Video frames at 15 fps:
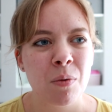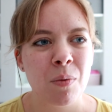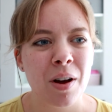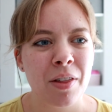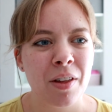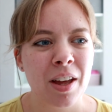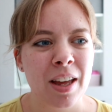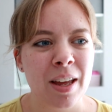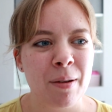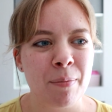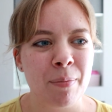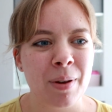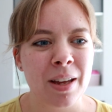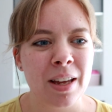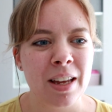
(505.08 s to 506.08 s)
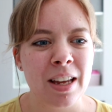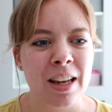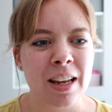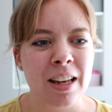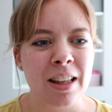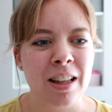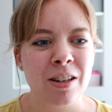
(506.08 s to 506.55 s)
whether it
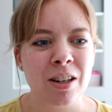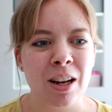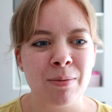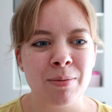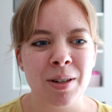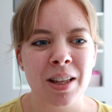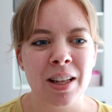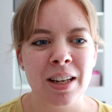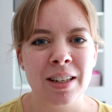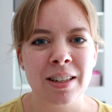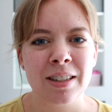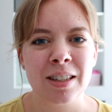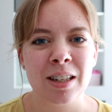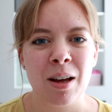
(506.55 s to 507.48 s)
be the types of things